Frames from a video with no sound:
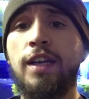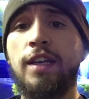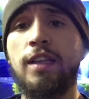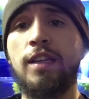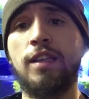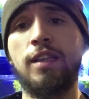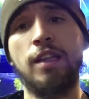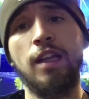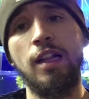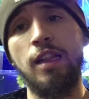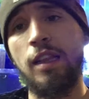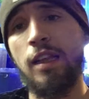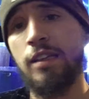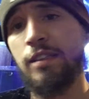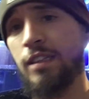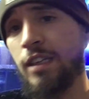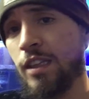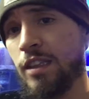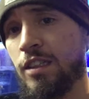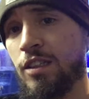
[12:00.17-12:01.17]
and
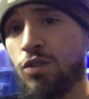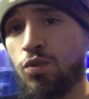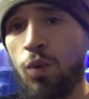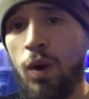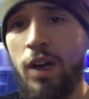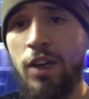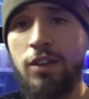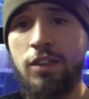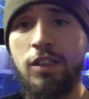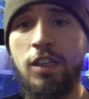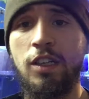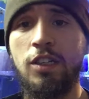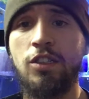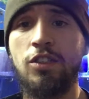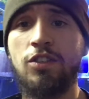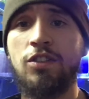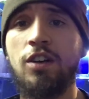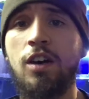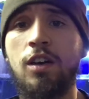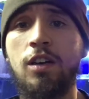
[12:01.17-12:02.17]
let's get these water
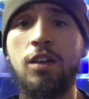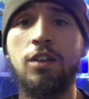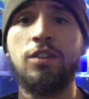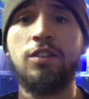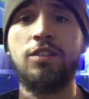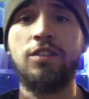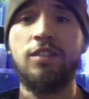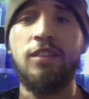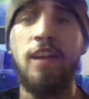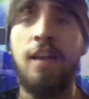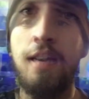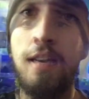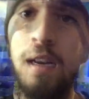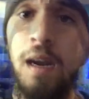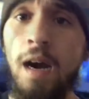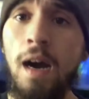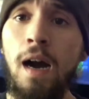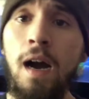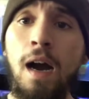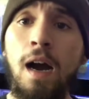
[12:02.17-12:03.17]
changes done on this tank.
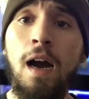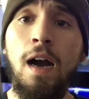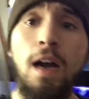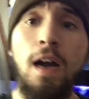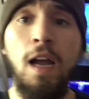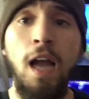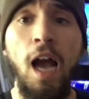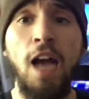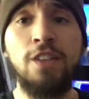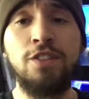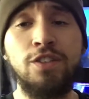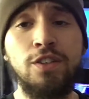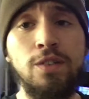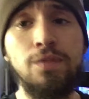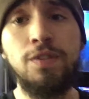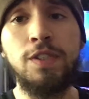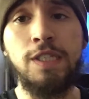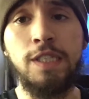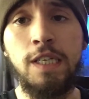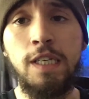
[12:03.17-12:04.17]
As
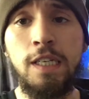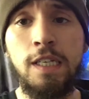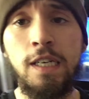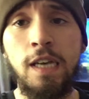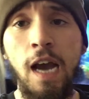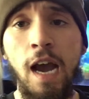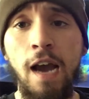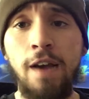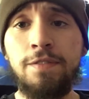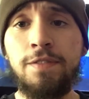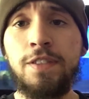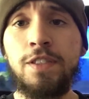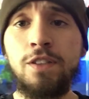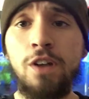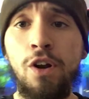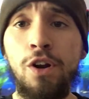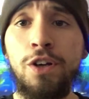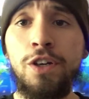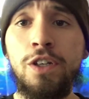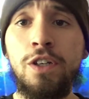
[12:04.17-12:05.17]
you've seen, I've
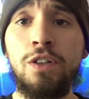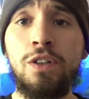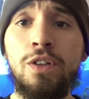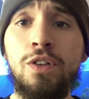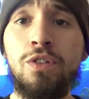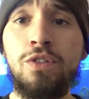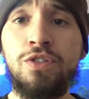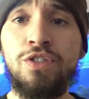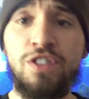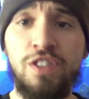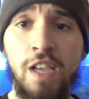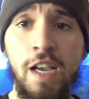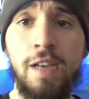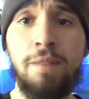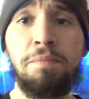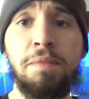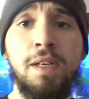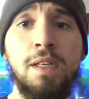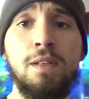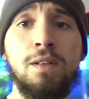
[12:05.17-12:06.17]
started a little
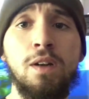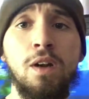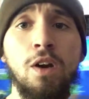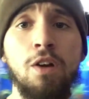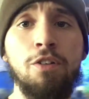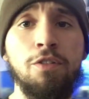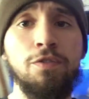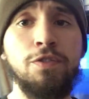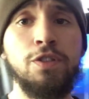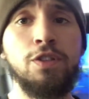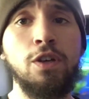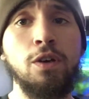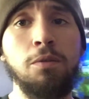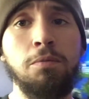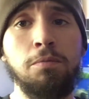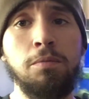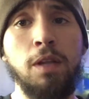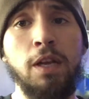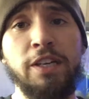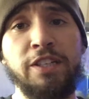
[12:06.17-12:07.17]
segment of
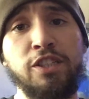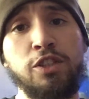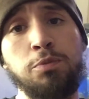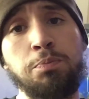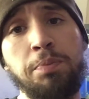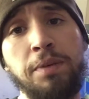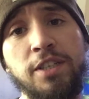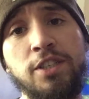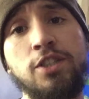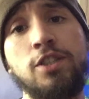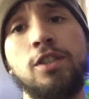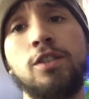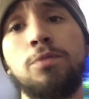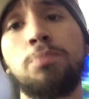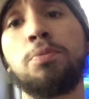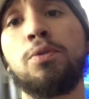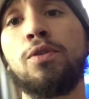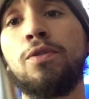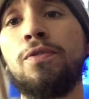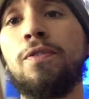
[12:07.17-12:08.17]
some like species
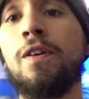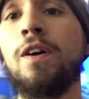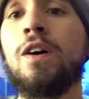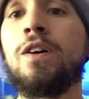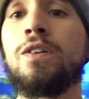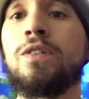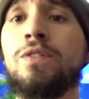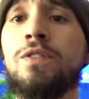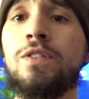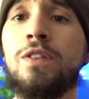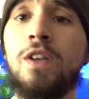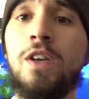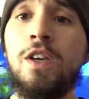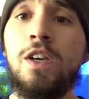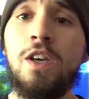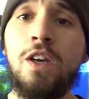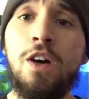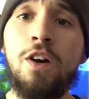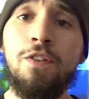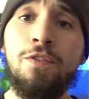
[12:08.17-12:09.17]
profiles
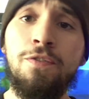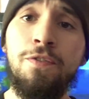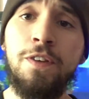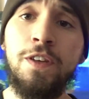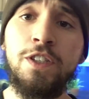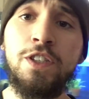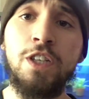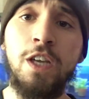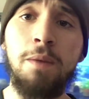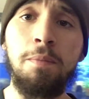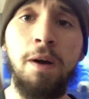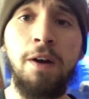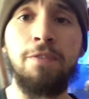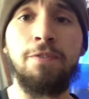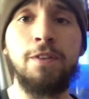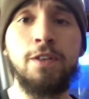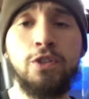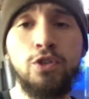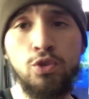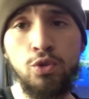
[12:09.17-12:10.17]
of fish in my
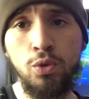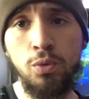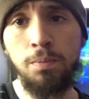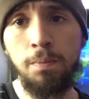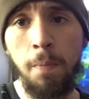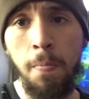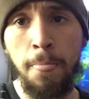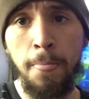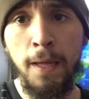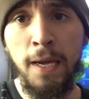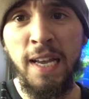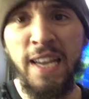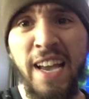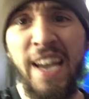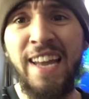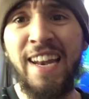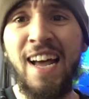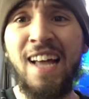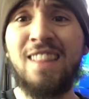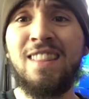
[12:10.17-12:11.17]
fish room,
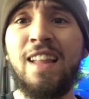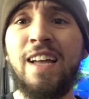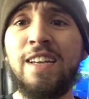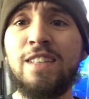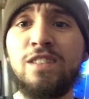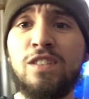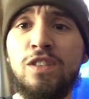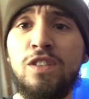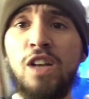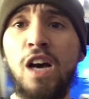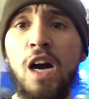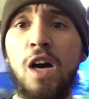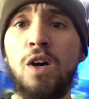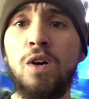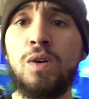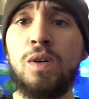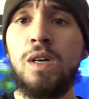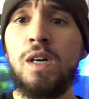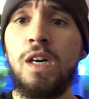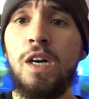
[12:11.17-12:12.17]
and I'd like to
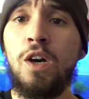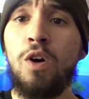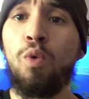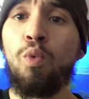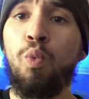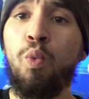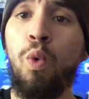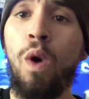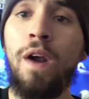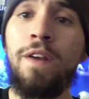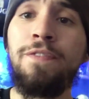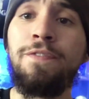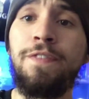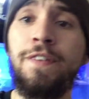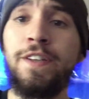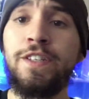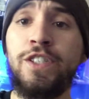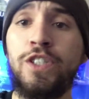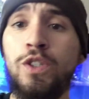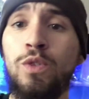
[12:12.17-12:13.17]
know what
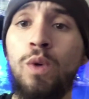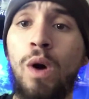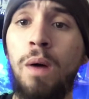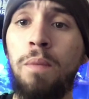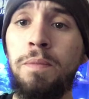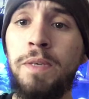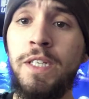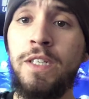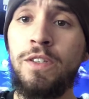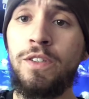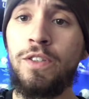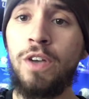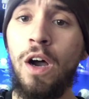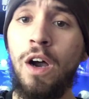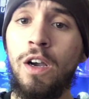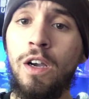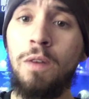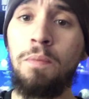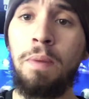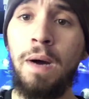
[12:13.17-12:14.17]
fish you want me to
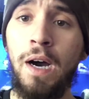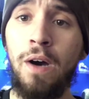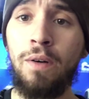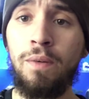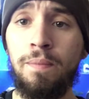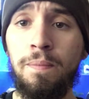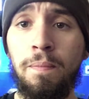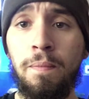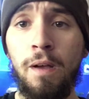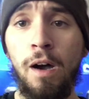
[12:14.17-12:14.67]
talk about.